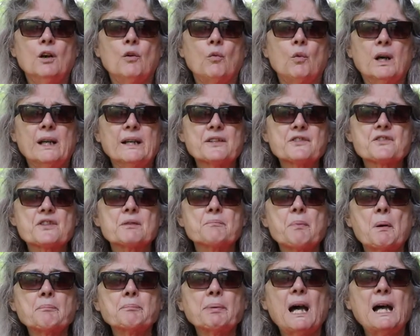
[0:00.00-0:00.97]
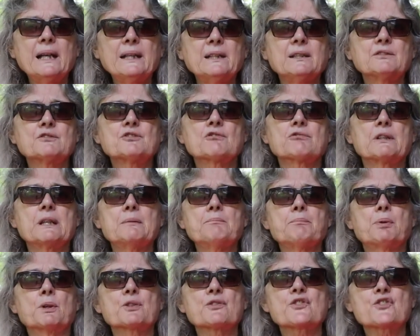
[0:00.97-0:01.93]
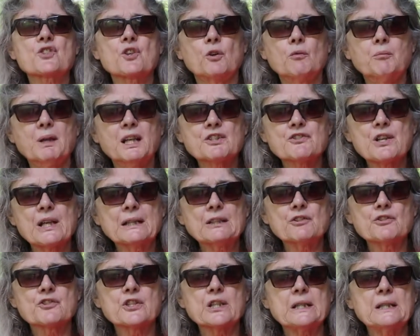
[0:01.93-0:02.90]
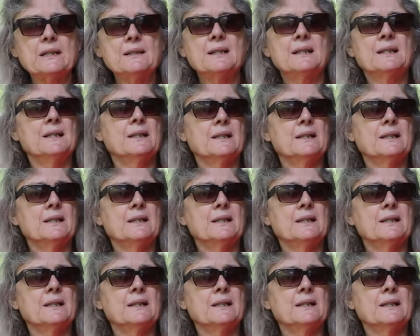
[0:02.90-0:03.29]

Why does the papaya tree put so much energy